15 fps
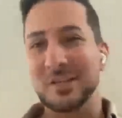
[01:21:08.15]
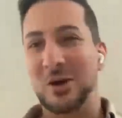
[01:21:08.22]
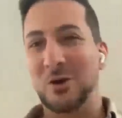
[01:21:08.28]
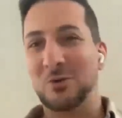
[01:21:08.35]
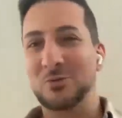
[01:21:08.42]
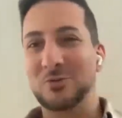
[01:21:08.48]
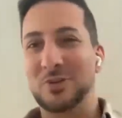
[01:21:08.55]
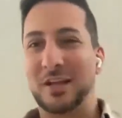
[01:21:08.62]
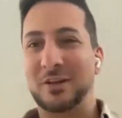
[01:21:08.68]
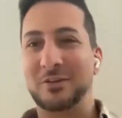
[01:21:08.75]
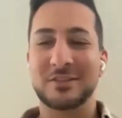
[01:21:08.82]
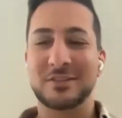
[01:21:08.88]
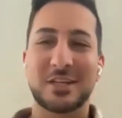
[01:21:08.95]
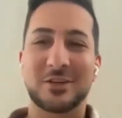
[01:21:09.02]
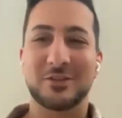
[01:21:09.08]
you know, who like
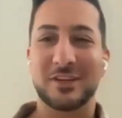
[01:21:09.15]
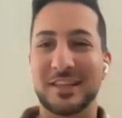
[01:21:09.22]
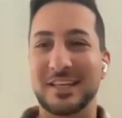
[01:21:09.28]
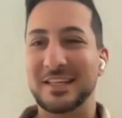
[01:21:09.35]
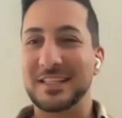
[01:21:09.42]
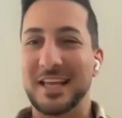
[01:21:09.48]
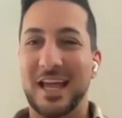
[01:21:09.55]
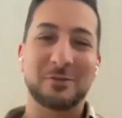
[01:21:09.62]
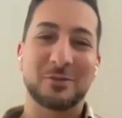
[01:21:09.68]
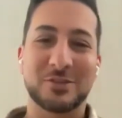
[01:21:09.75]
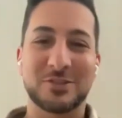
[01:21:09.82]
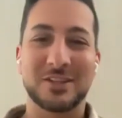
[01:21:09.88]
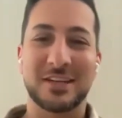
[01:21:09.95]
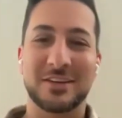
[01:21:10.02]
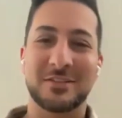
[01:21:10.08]
secretly is
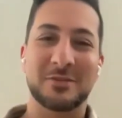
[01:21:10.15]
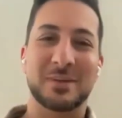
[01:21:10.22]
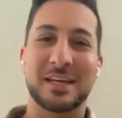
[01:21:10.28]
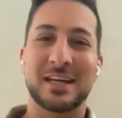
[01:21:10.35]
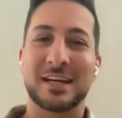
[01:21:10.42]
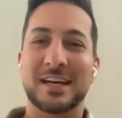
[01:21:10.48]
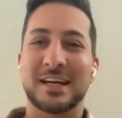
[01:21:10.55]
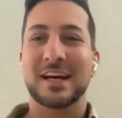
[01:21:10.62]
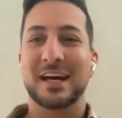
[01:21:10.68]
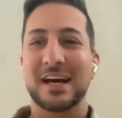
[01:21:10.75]
able to give me,